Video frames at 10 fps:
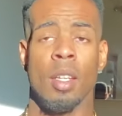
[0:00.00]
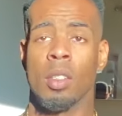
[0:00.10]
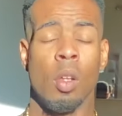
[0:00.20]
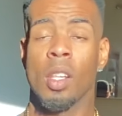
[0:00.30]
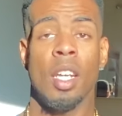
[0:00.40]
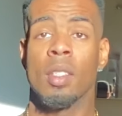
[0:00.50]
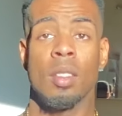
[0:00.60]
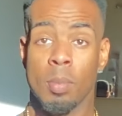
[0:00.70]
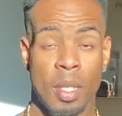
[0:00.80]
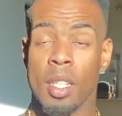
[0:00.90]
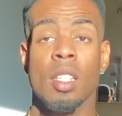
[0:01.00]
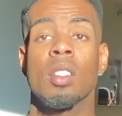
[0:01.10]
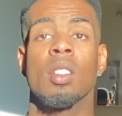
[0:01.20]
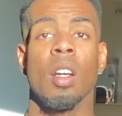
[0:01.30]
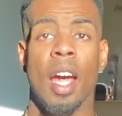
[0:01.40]
don't let it be this
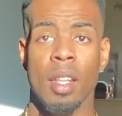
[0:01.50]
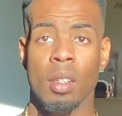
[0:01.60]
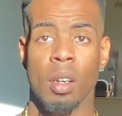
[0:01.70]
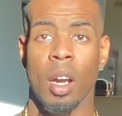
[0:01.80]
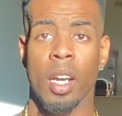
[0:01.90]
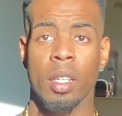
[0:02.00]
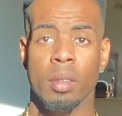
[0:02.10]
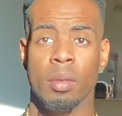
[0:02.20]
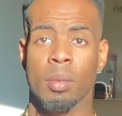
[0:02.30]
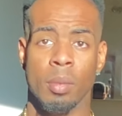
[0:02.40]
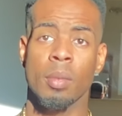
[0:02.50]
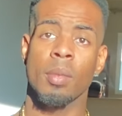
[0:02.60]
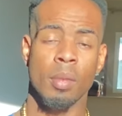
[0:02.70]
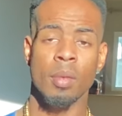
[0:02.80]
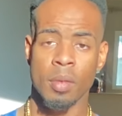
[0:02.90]
year either, all right?
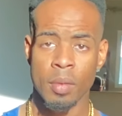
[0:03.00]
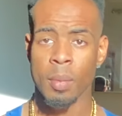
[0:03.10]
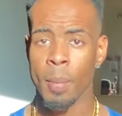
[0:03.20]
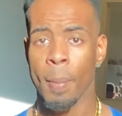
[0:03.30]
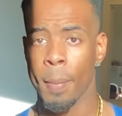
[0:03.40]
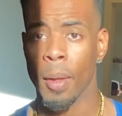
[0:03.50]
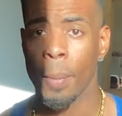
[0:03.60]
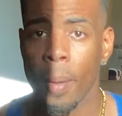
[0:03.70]
Come